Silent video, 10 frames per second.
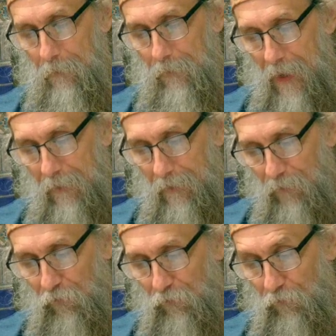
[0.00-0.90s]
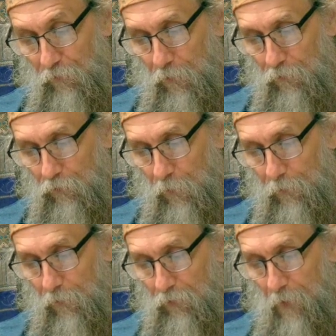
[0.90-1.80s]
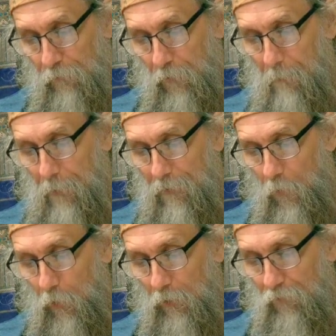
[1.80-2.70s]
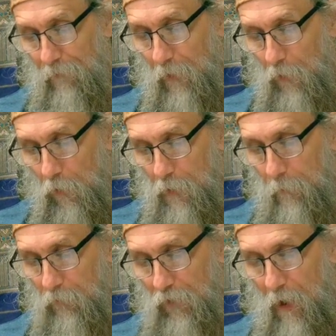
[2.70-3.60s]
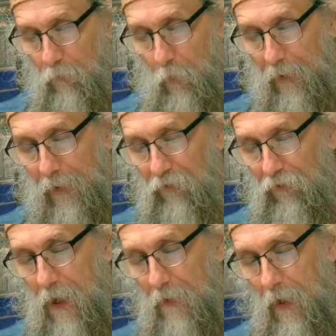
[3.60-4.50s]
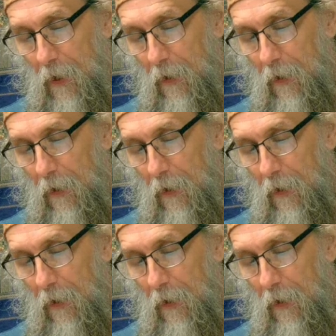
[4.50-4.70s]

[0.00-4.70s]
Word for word: that this is a certain truth is confirmed by the words of the Lord himself when he said